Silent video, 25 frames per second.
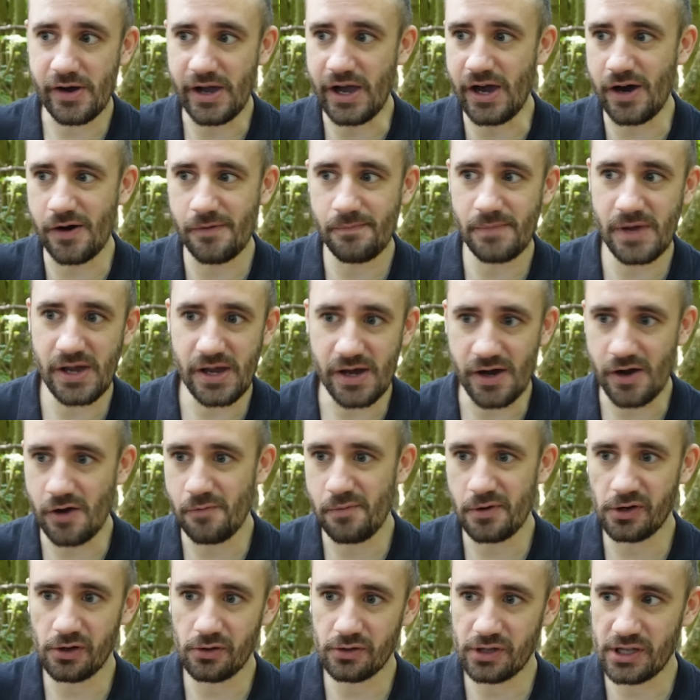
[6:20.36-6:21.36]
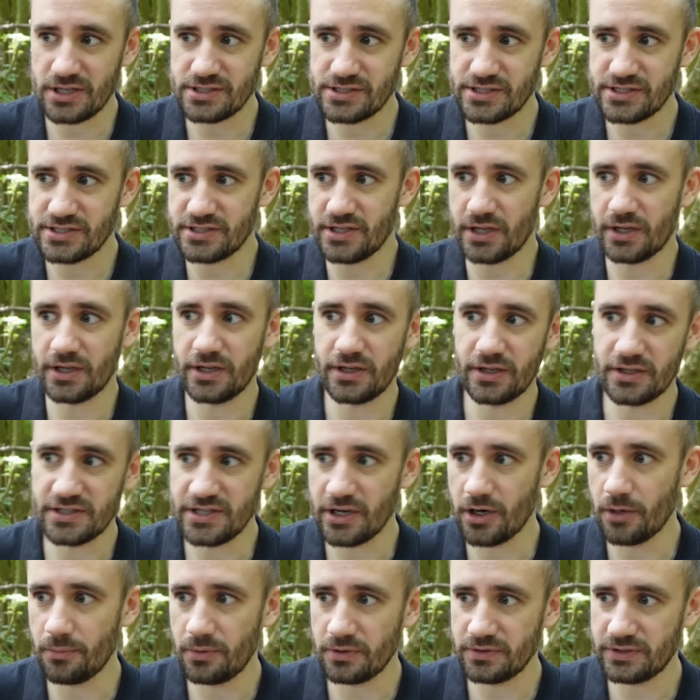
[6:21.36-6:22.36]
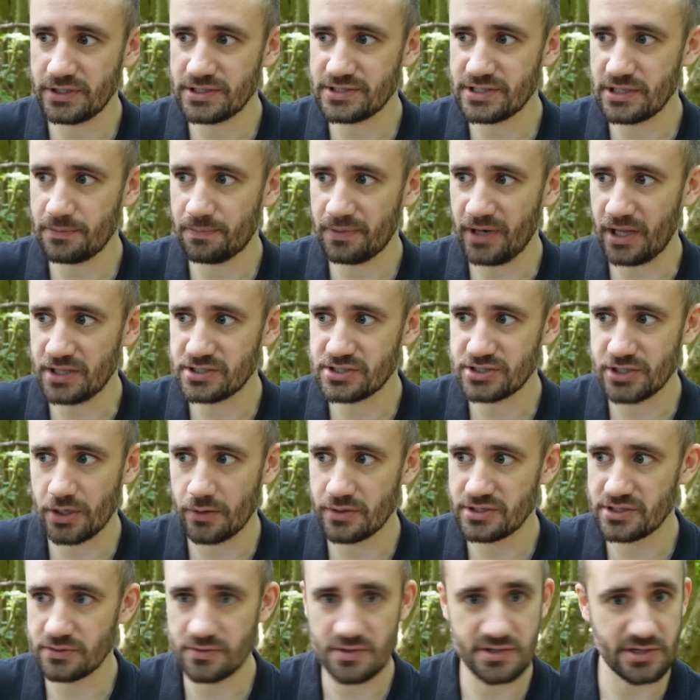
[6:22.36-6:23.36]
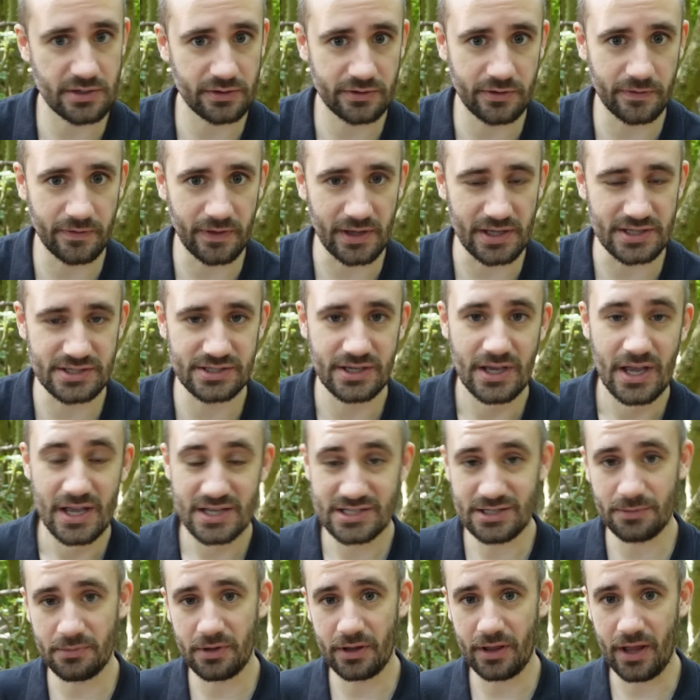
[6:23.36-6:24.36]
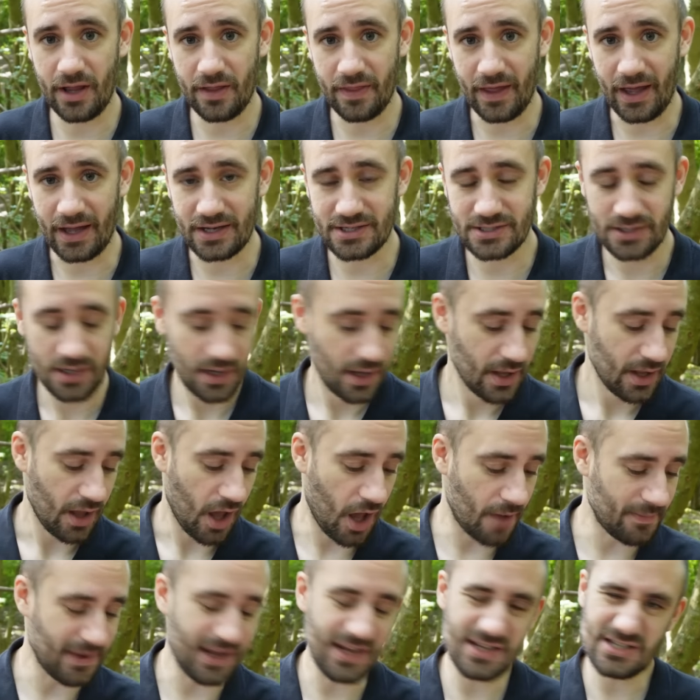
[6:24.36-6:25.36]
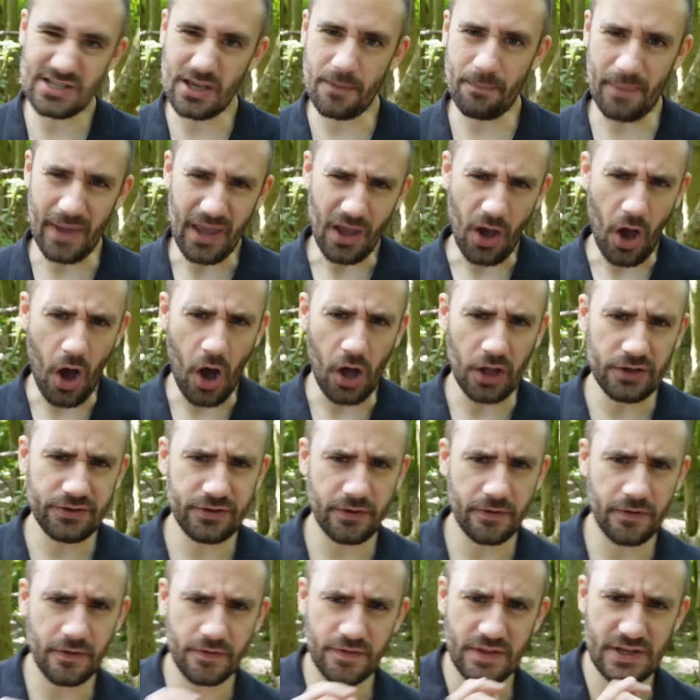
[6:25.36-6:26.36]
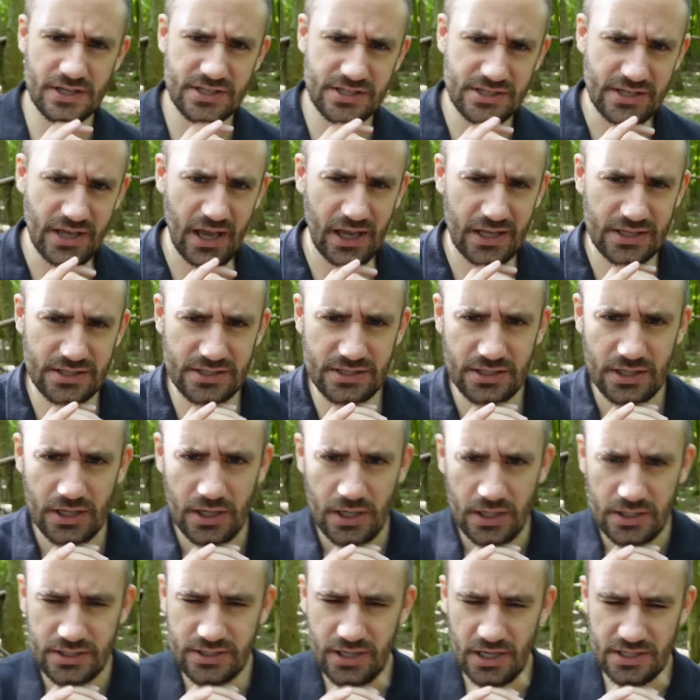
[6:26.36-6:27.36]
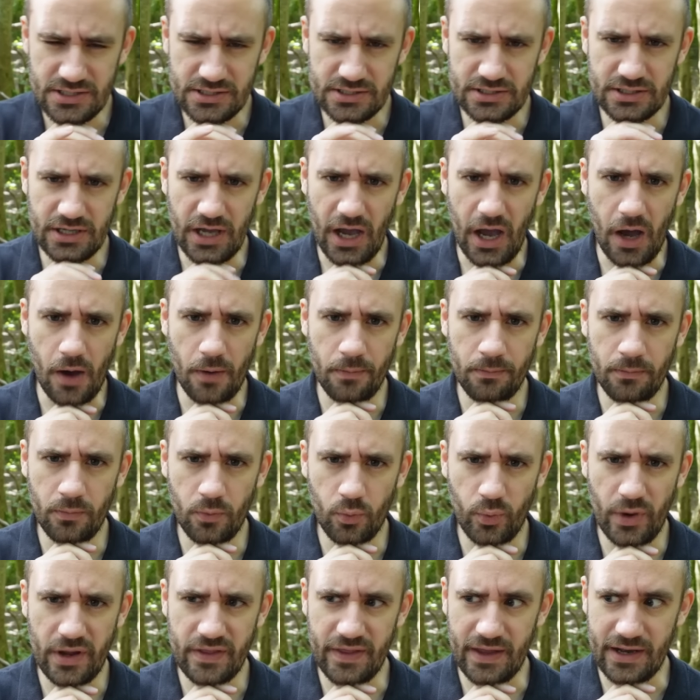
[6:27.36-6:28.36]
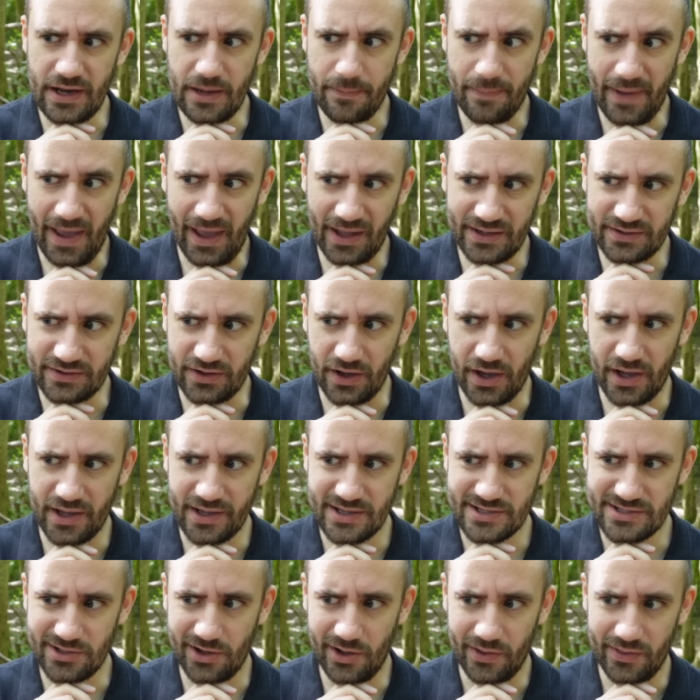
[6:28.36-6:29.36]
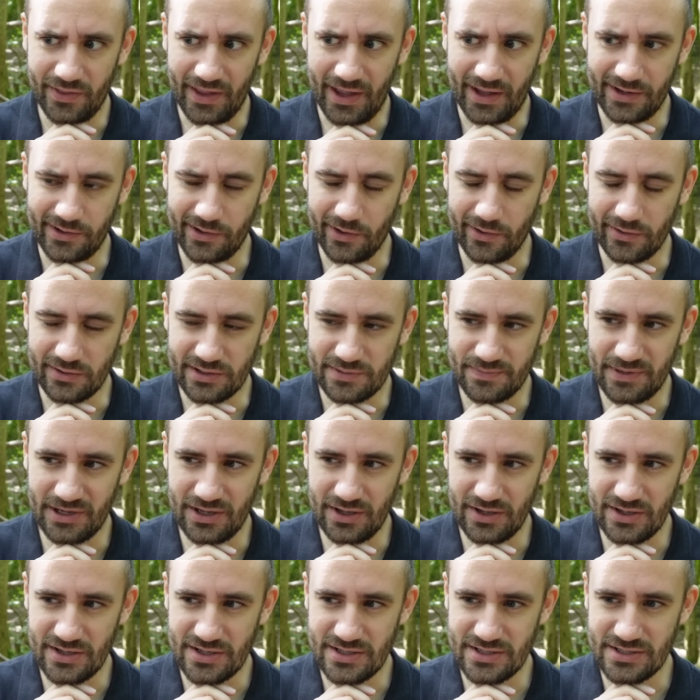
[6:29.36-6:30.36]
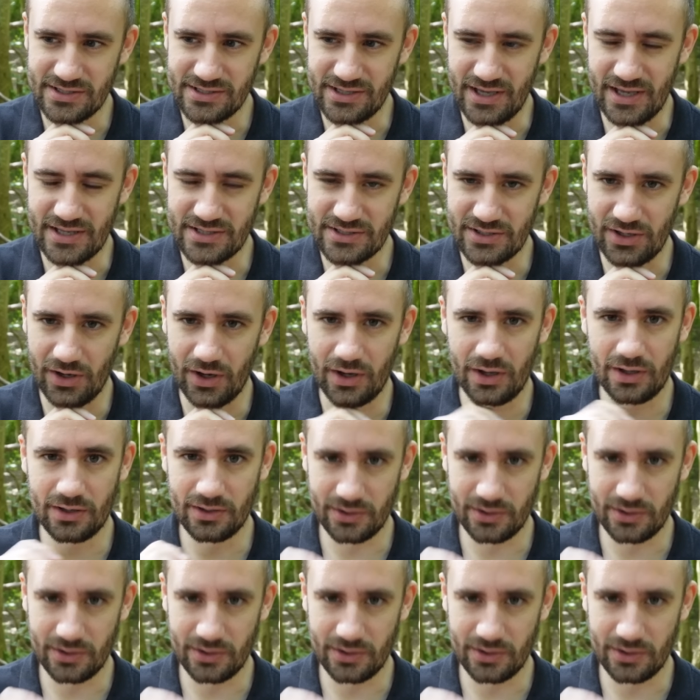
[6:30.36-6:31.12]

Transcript: help me, I hope I don't get stuck in a terrible Disney Plus show as a result of this." Something like that. It's a bit odd that this set doesn't come with any bad guys on that note, because it's got